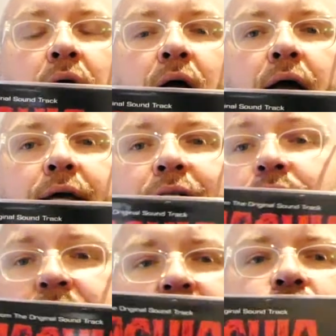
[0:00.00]
he did
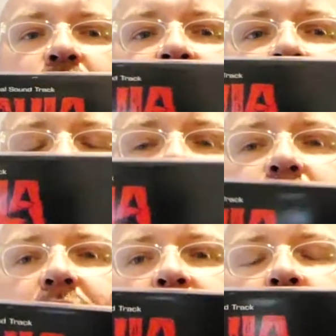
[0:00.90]
the soundtrack to Fun with
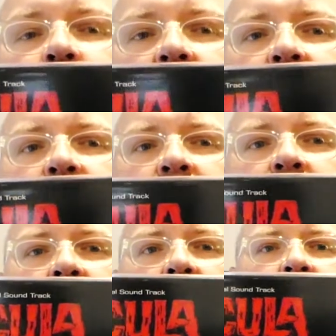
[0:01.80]
Dick and Jane,
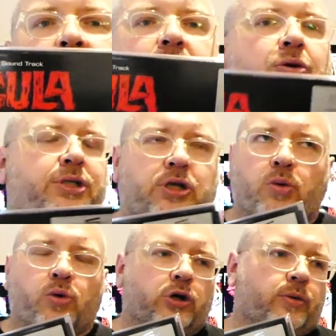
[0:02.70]
and he's also
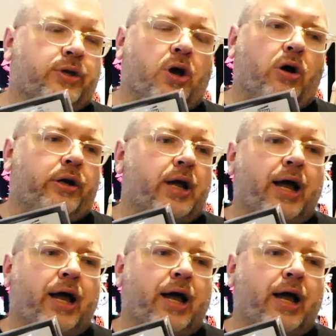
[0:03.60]
worked with God.